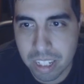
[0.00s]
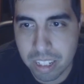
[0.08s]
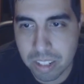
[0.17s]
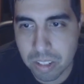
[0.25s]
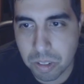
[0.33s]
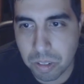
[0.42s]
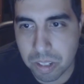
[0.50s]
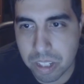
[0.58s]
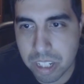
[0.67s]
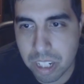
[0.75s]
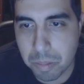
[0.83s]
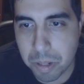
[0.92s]
This girl is
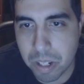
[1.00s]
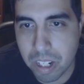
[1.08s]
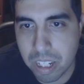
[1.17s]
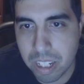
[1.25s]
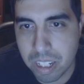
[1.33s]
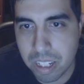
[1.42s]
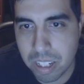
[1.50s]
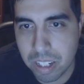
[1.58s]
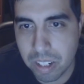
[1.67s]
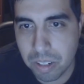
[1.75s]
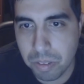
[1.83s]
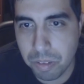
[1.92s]
stubborn.
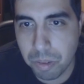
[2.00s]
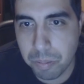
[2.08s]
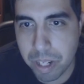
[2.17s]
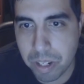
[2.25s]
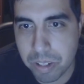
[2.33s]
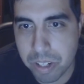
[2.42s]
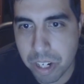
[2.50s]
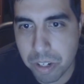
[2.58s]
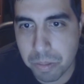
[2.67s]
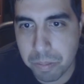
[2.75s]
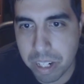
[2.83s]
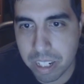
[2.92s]
We won't make her
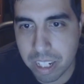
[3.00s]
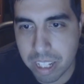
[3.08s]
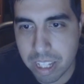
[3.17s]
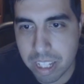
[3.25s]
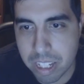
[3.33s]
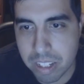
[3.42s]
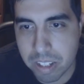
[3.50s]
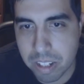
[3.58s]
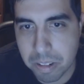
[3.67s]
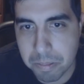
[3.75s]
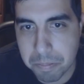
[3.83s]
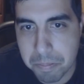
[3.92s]
change her mind like this.